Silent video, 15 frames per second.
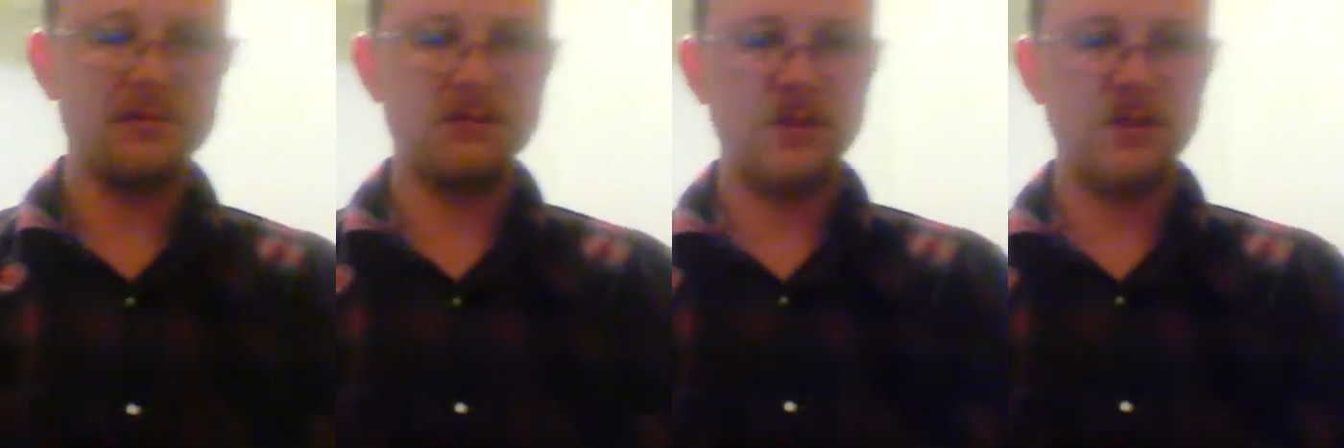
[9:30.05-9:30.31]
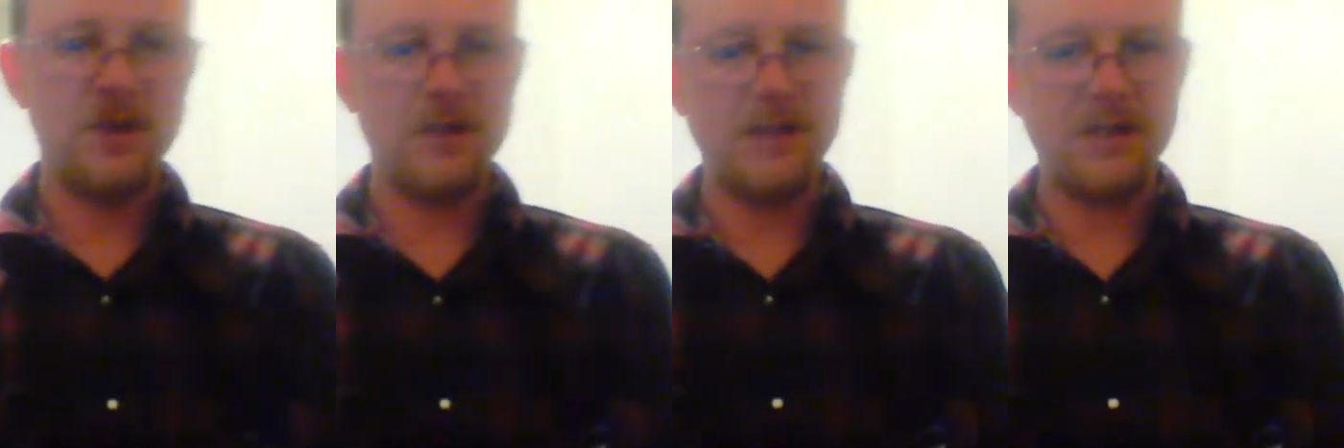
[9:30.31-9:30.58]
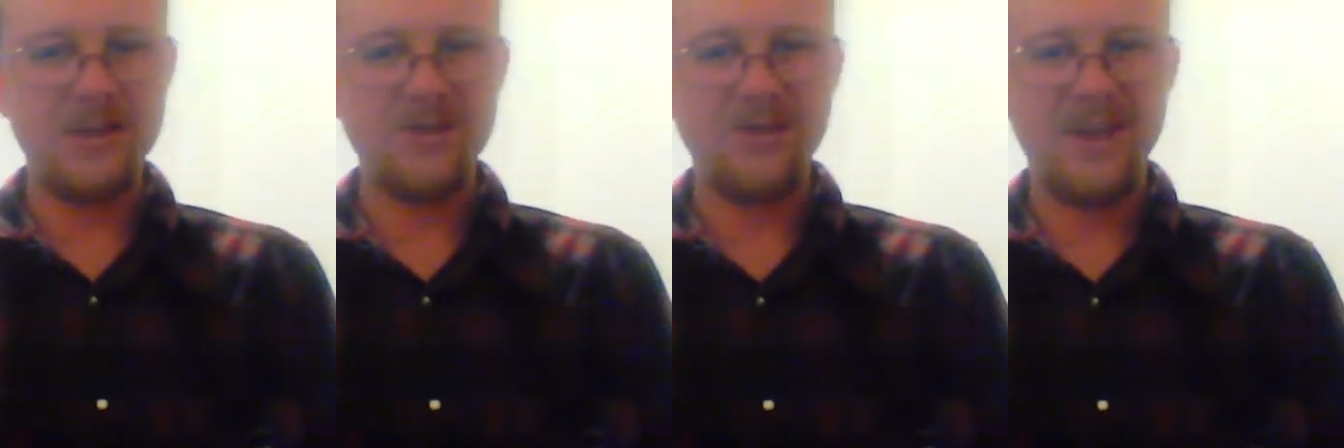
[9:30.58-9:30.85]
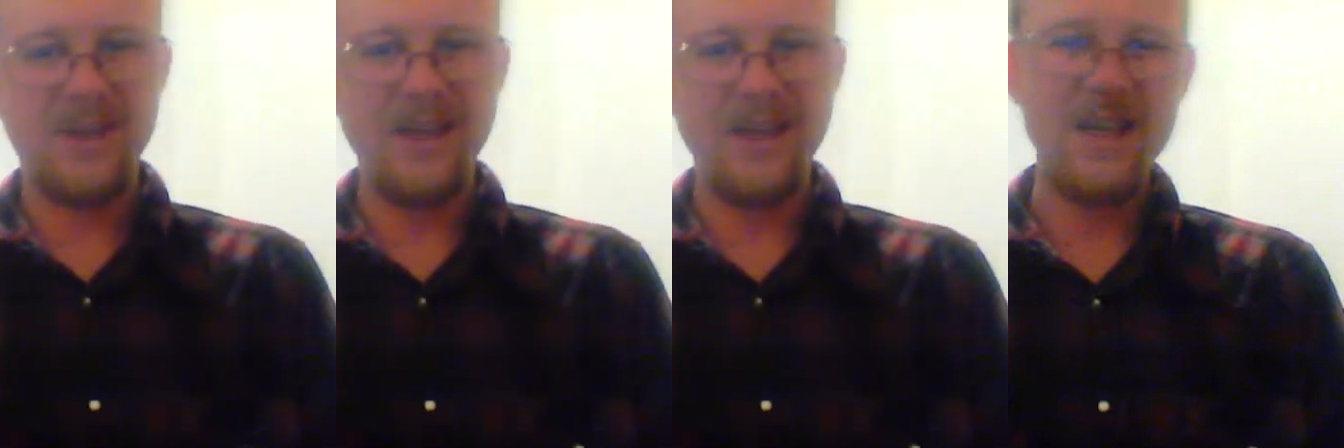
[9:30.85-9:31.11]
and that's
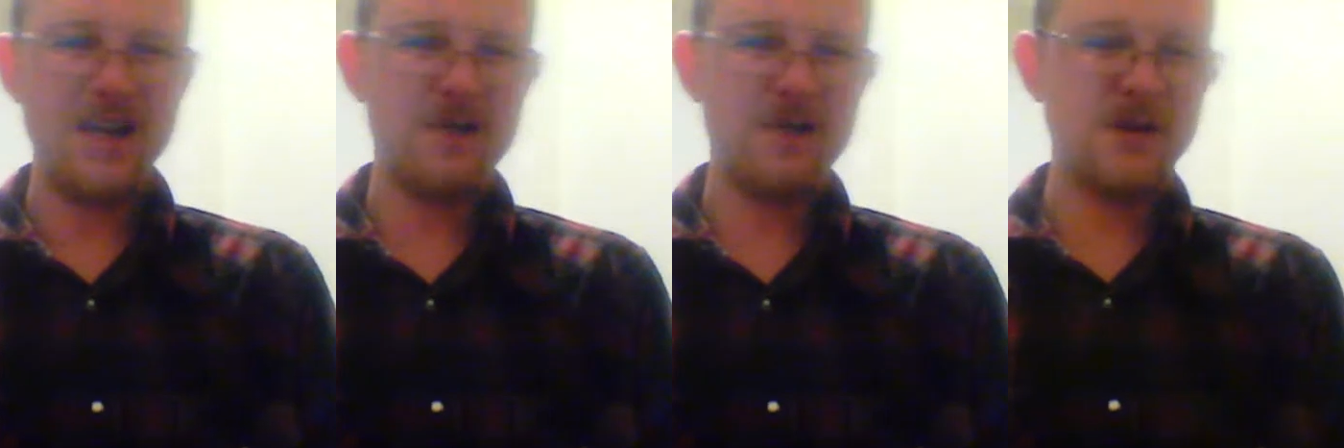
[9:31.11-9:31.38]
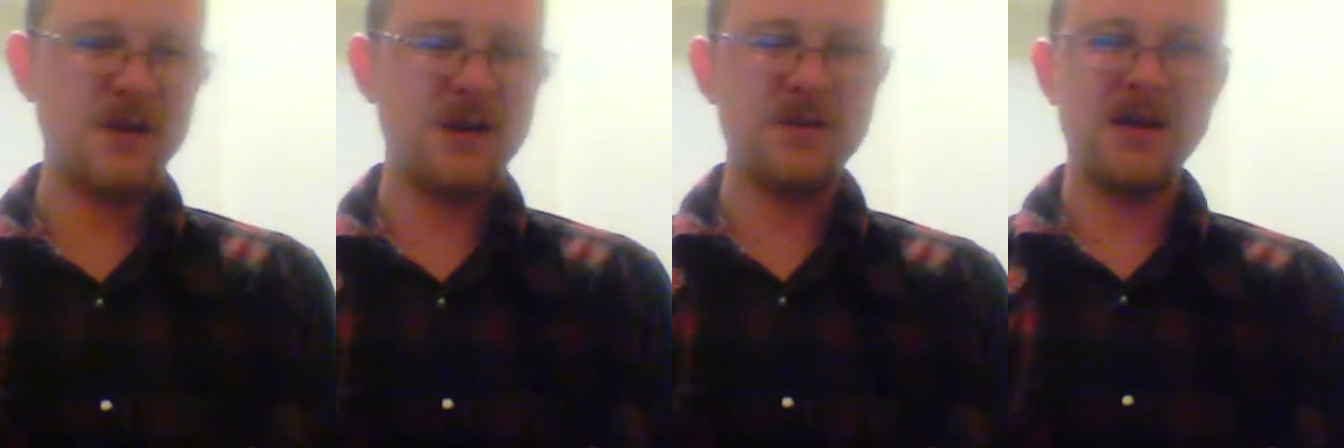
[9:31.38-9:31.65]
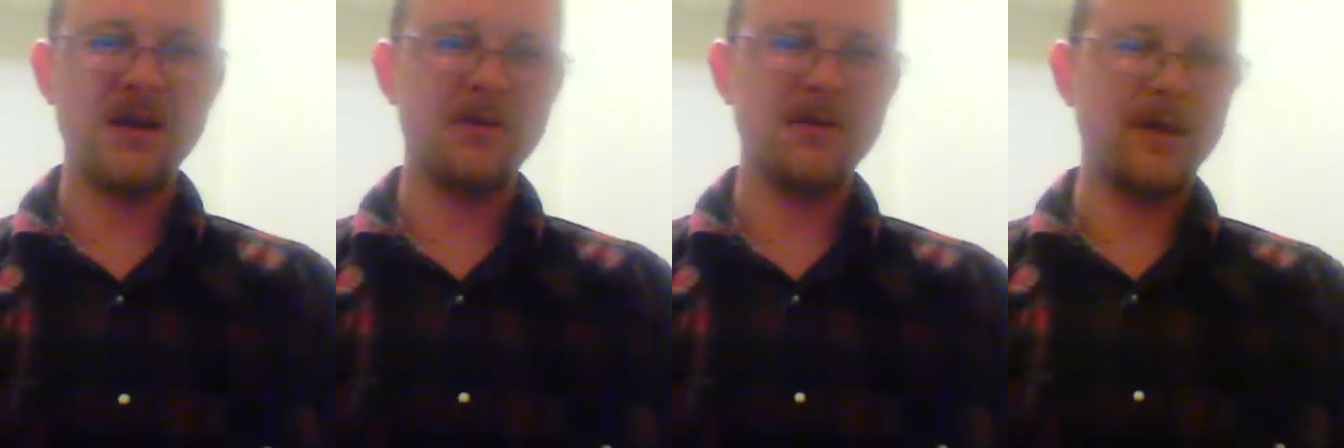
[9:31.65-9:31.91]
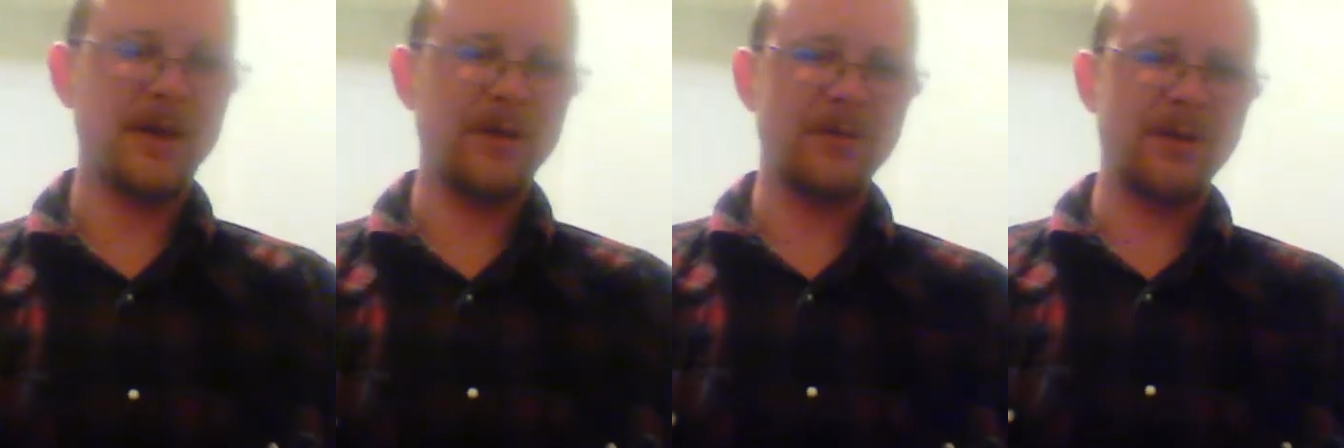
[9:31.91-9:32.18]
okay. But I mean, I'd
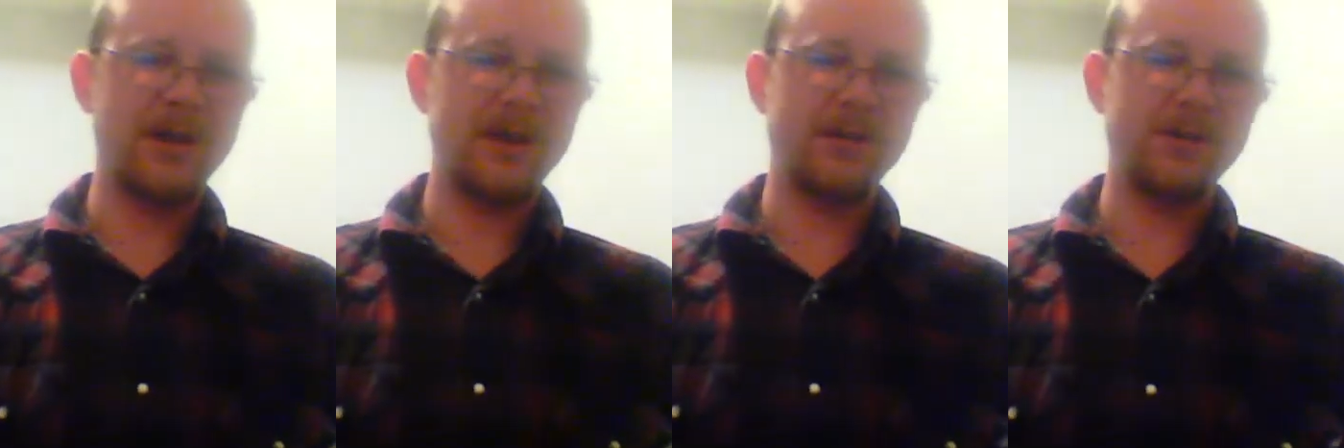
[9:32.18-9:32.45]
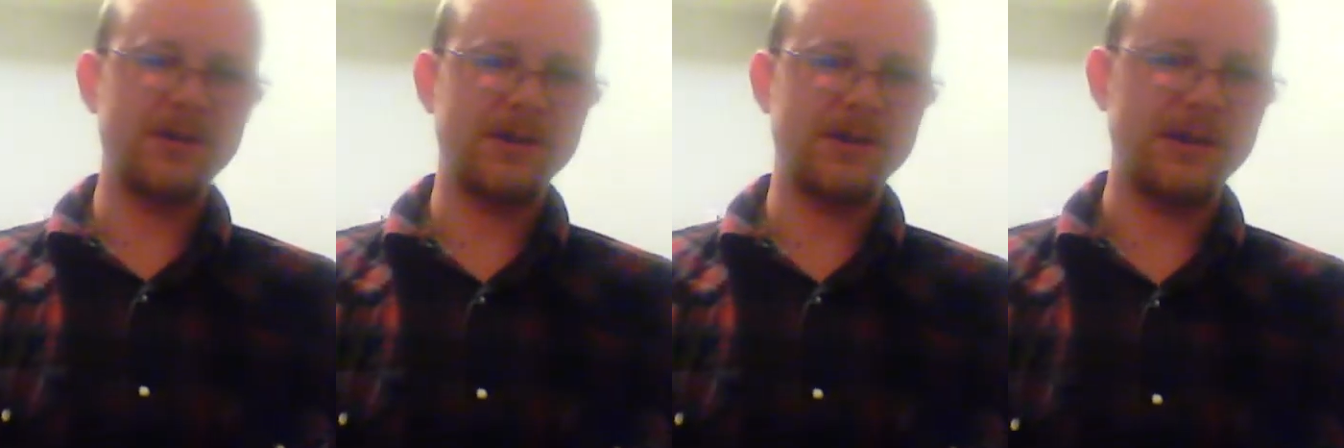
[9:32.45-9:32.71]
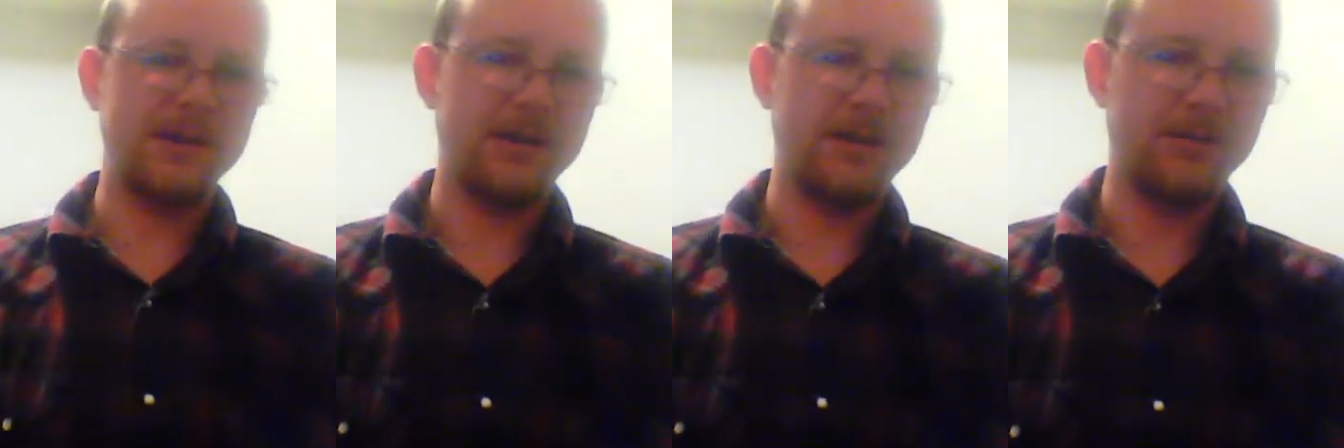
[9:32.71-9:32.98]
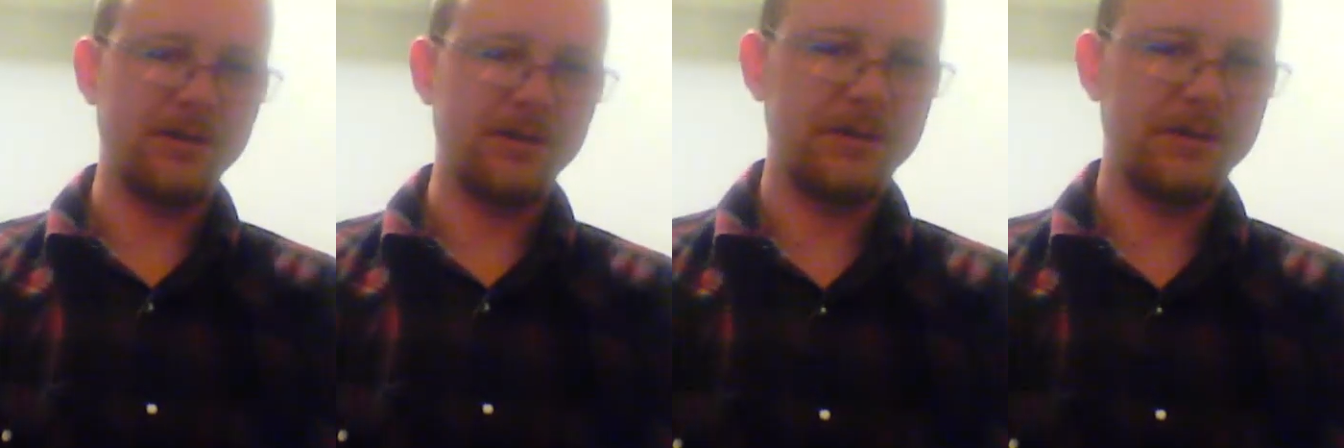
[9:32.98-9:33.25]
rather buy old style
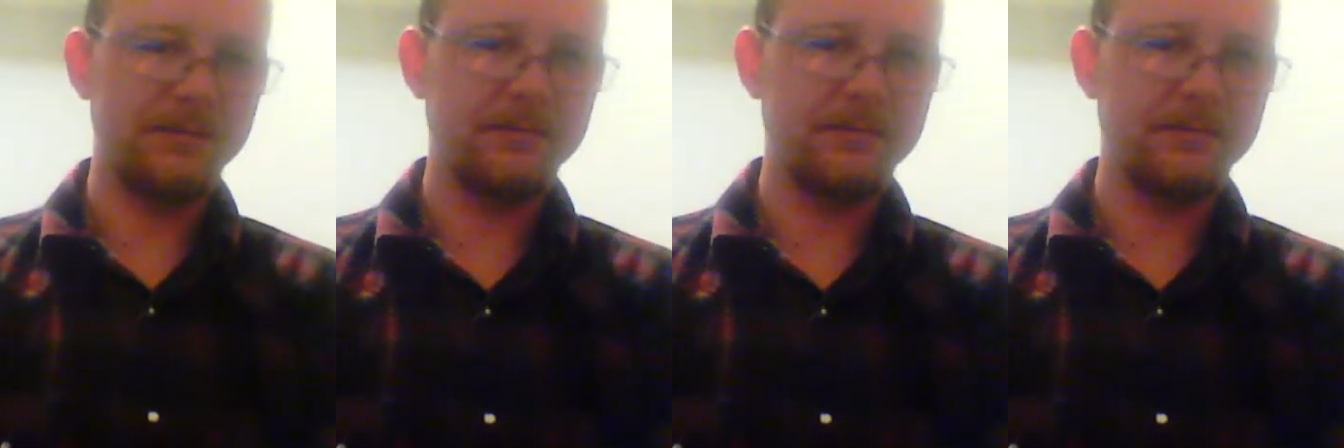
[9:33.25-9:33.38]
pill